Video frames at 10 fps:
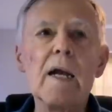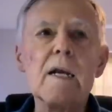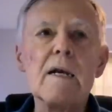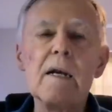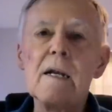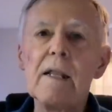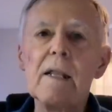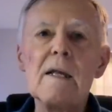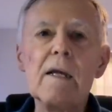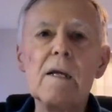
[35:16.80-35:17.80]
And
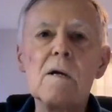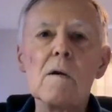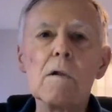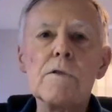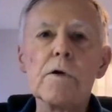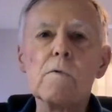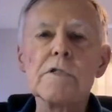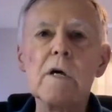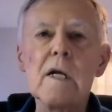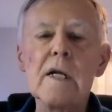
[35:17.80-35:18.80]
you know,
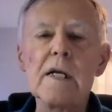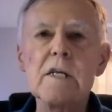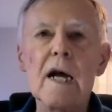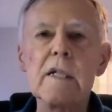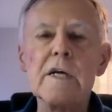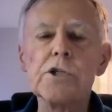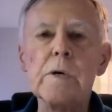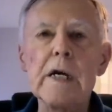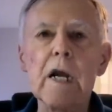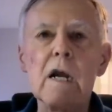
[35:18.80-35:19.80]
Luther was not
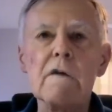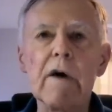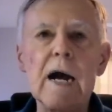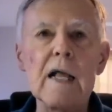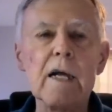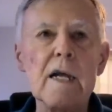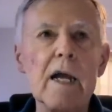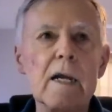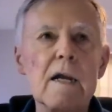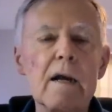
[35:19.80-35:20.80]
exactly a shrinking
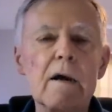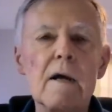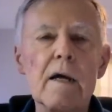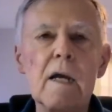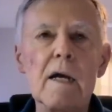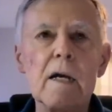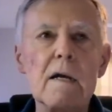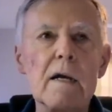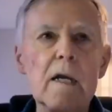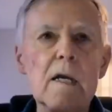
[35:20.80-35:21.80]
violet. He had he
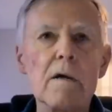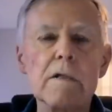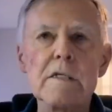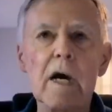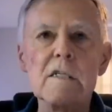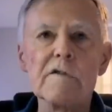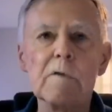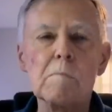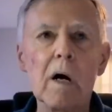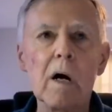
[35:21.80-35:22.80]
had an ego the
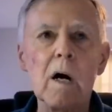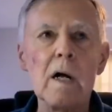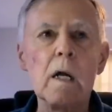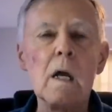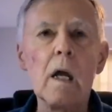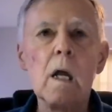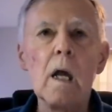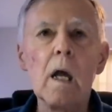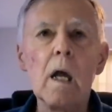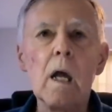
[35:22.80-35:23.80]
size of a barn,
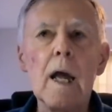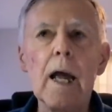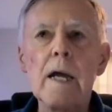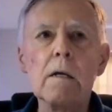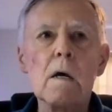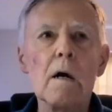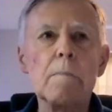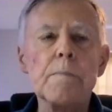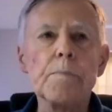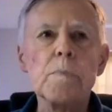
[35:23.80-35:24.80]

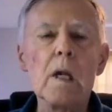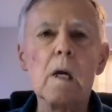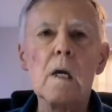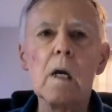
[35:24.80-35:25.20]
and um,